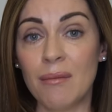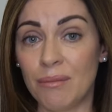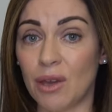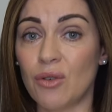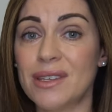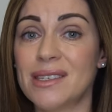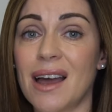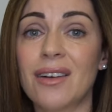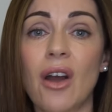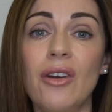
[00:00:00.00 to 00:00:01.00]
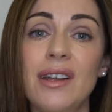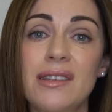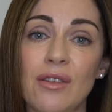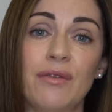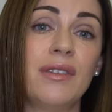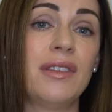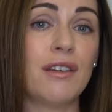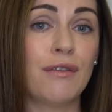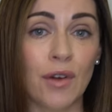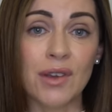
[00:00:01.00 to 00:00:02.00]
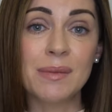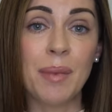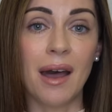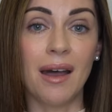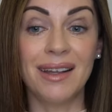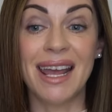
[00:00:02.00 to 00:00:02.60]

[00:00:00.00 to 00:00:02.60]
because our coat is often the first part